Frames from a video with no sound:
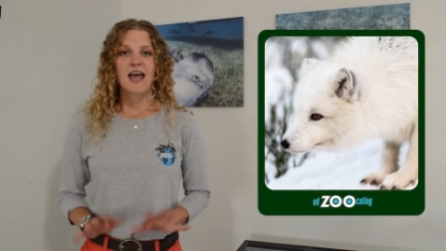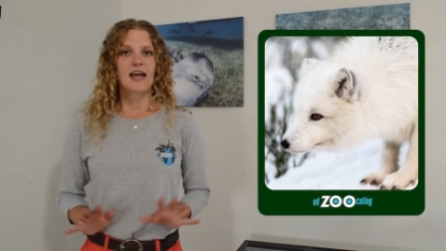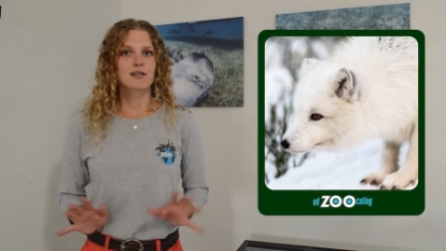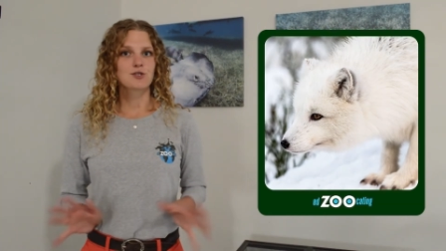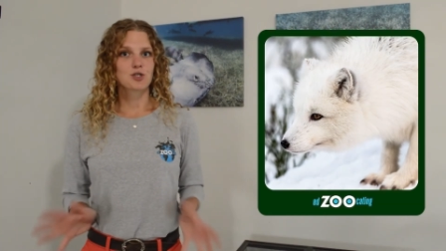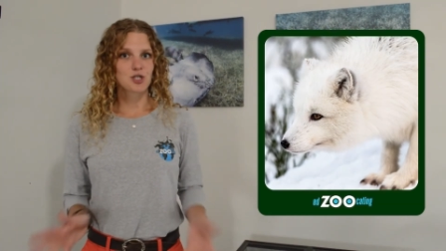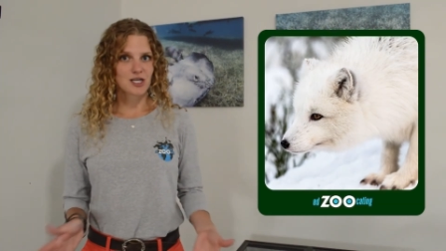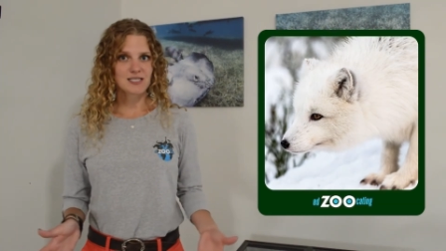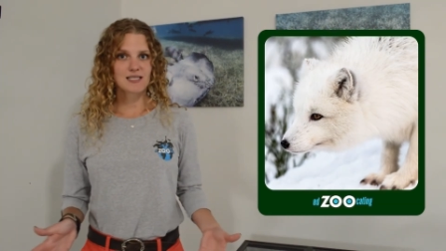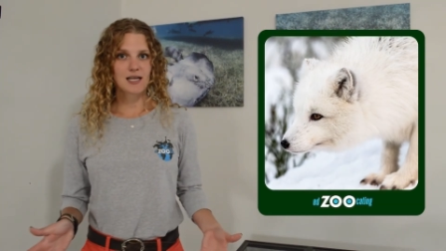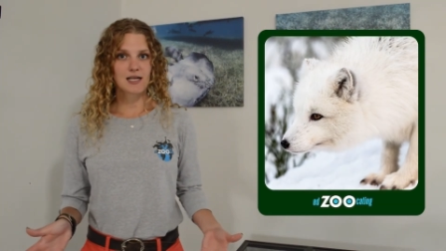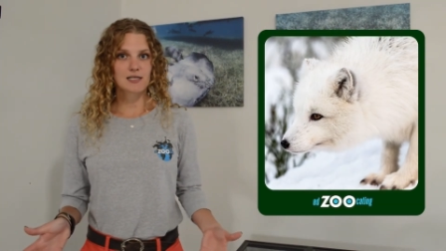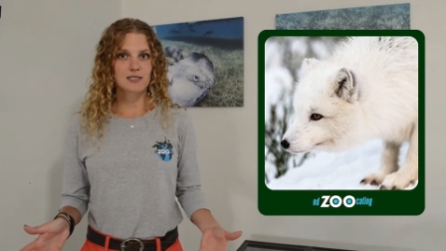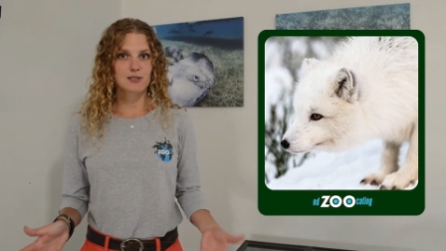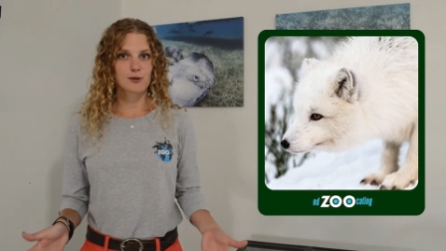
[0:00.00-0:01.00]
And just
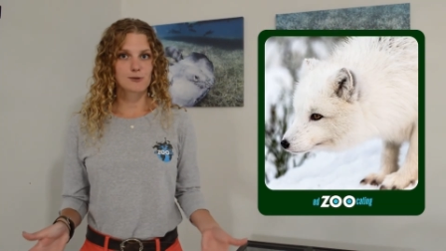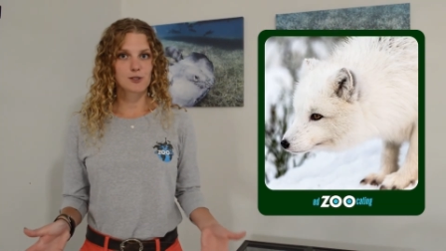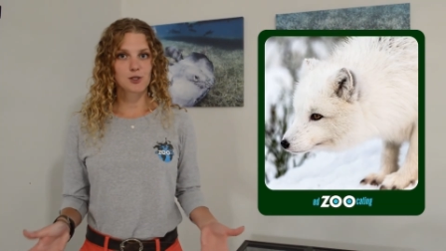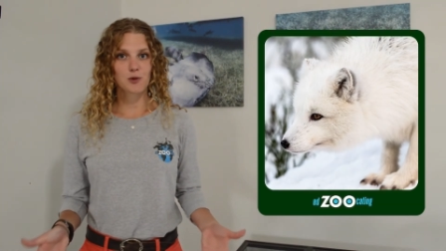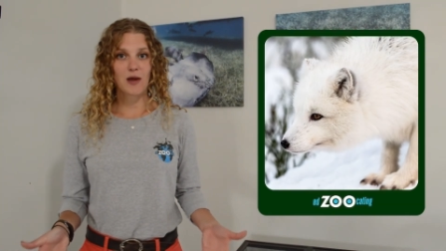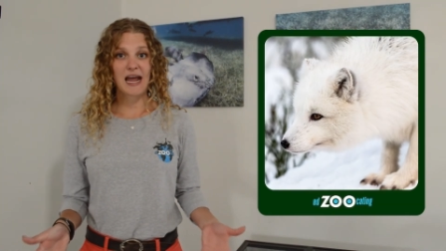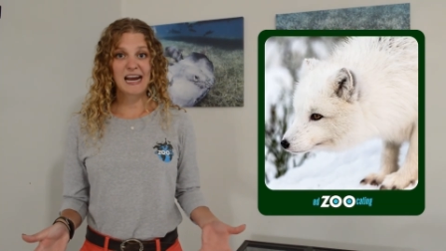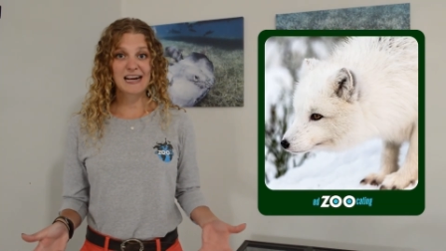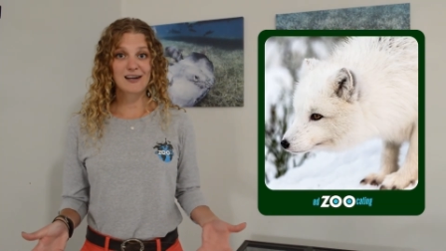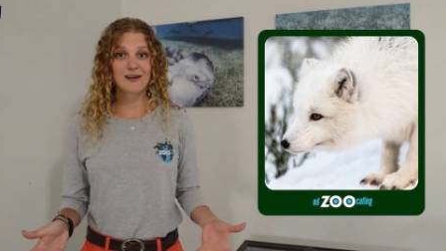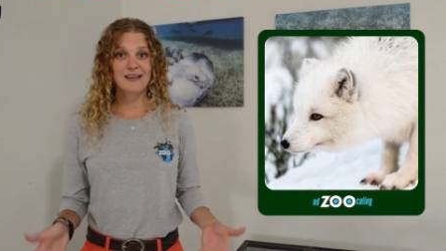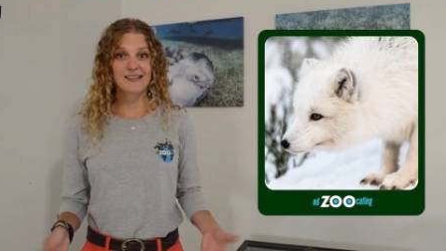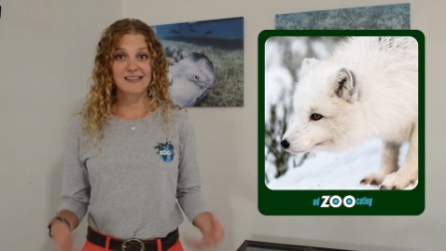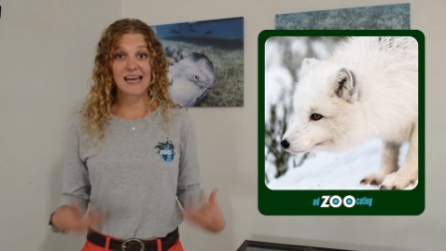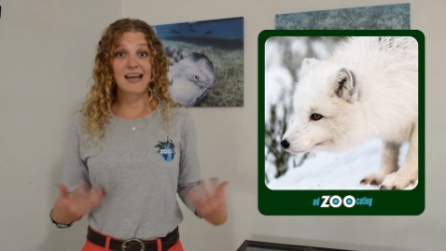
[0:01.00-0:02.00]
like a snowshoe
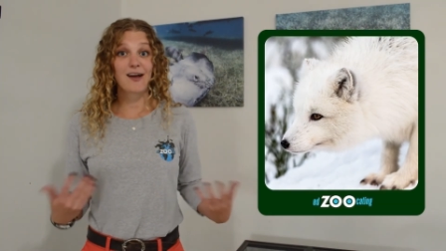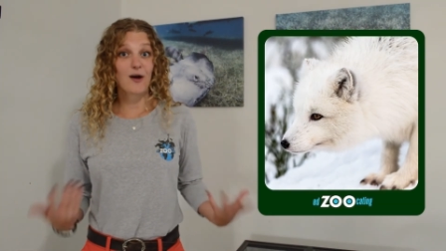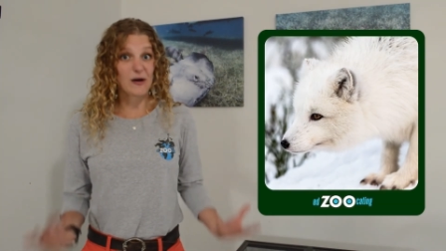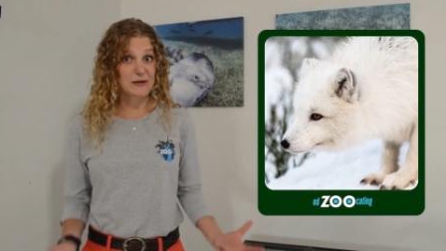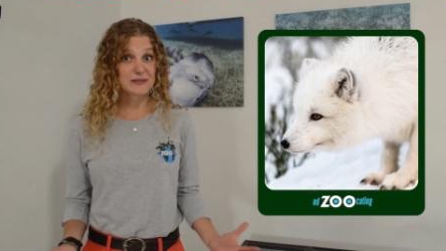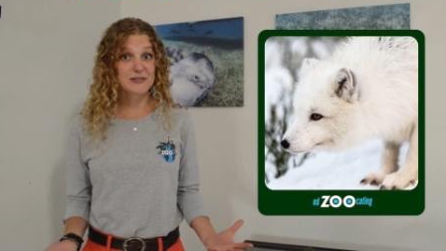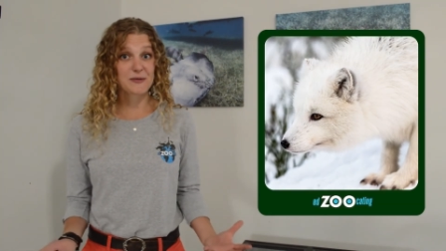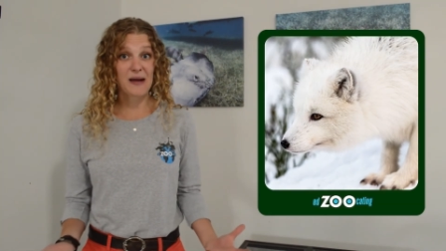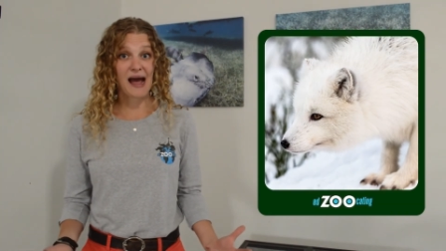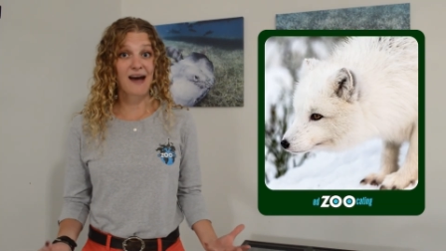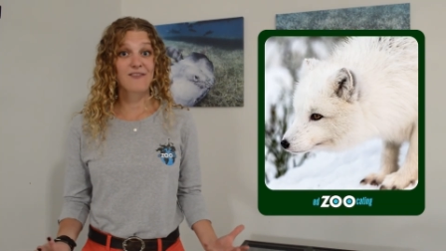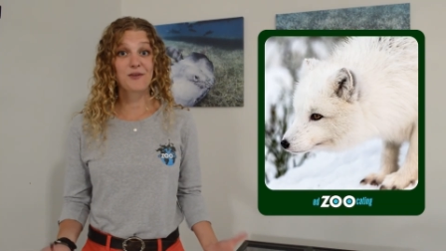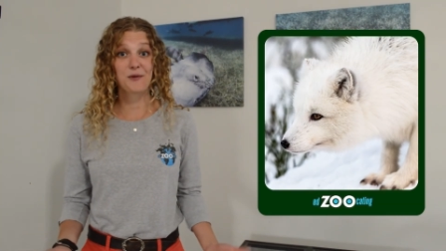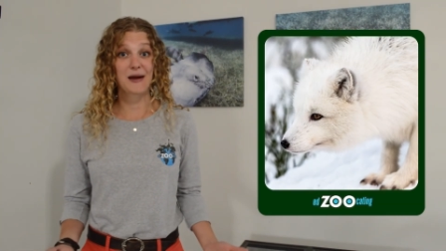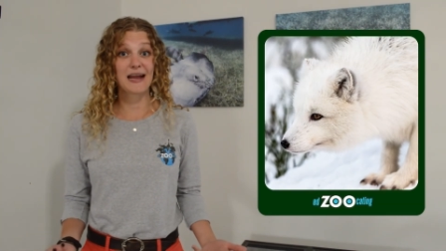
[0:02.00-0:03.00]
hare, they also
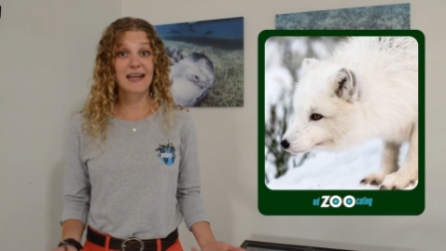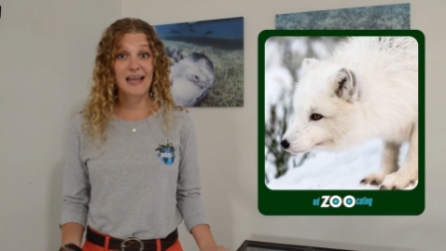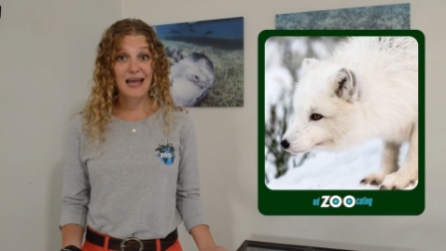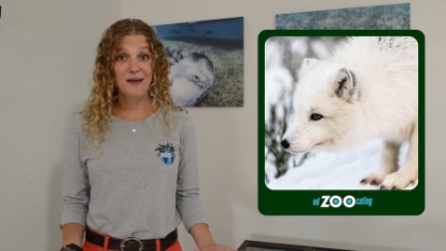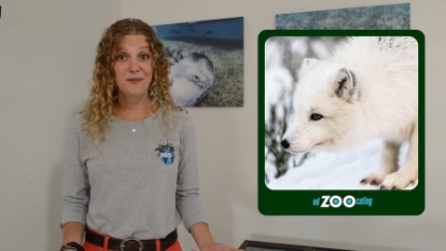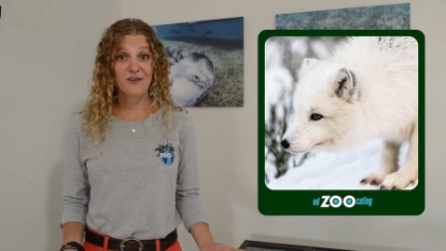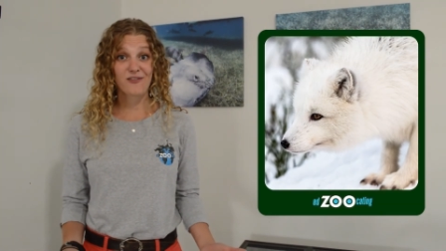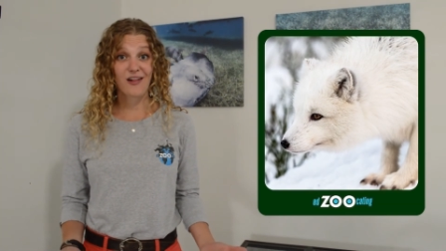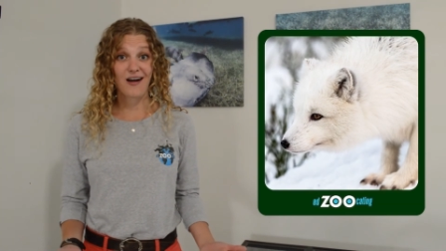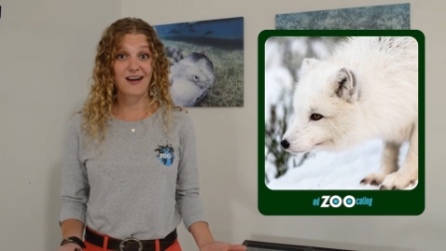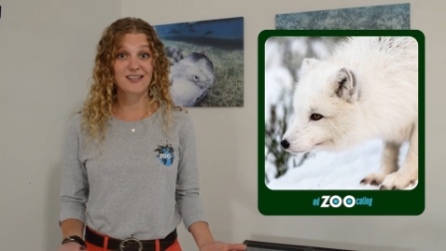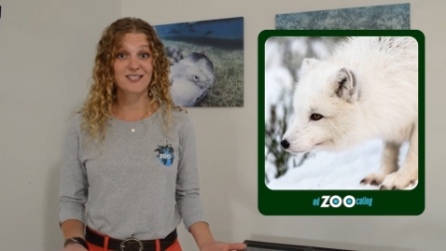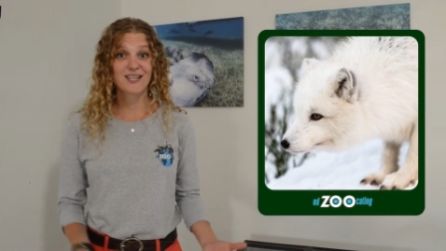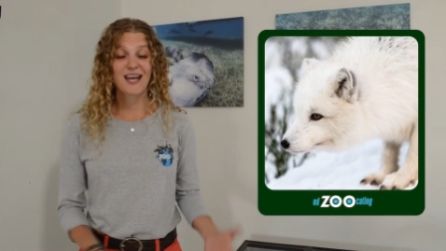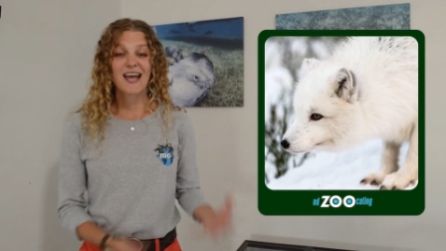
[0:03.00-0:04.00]
have great
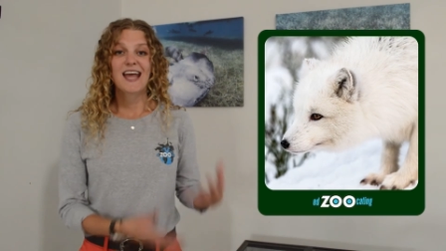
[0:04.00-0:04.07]
camouflage.